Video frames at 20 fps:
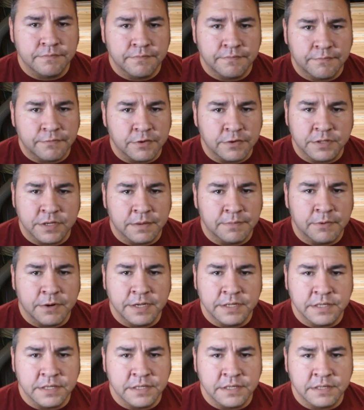for some
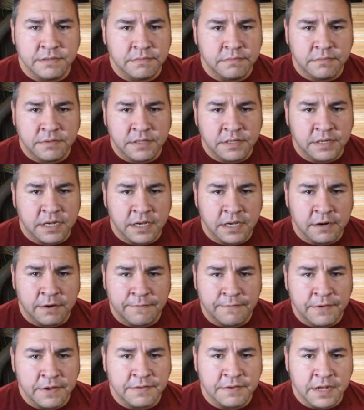reason 10 or
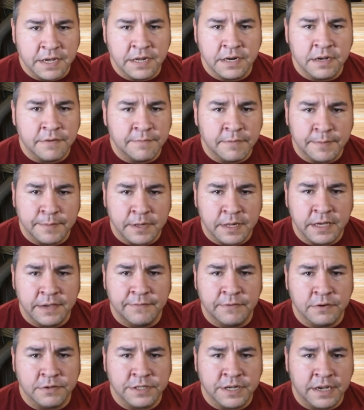15 of them will
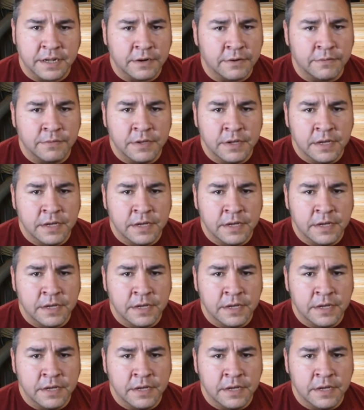leave our channel.